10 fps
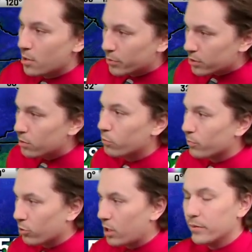But, you know, we're
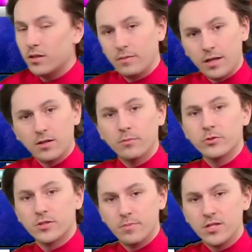probably going to end up
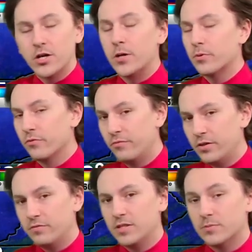with some mid to upper 50s,